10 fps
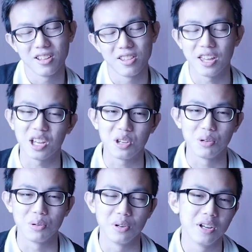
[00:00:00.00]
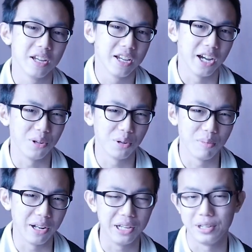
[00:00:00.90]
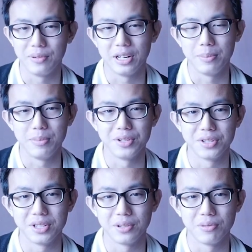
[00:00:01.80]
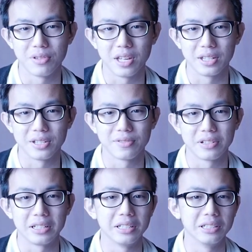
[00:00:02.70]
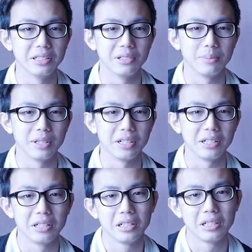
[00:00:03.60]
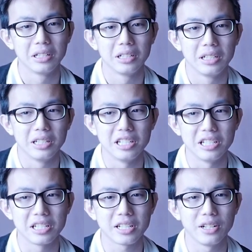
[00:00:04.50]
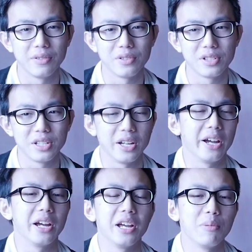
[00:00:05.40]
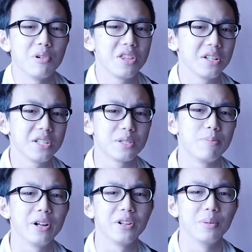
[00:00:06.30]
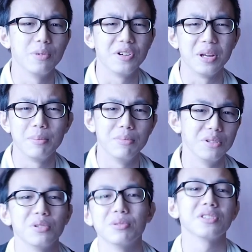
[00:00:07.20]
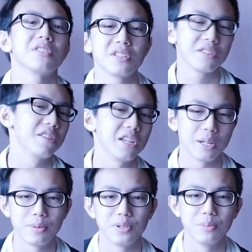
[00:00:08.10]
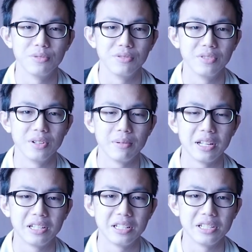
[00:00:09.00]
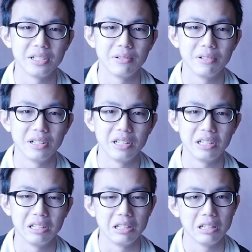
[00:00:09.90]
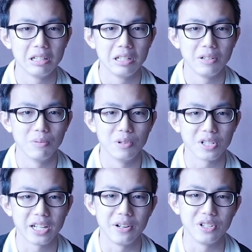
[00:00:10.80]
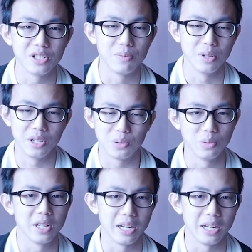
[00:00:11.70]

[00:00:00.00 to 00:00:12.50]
thank you. I don't know whether he really means it to thank his father or not, but it's kind of interesting. I would think this is one of the more ambiguous thing about the movie, whether is it really was Han just willing to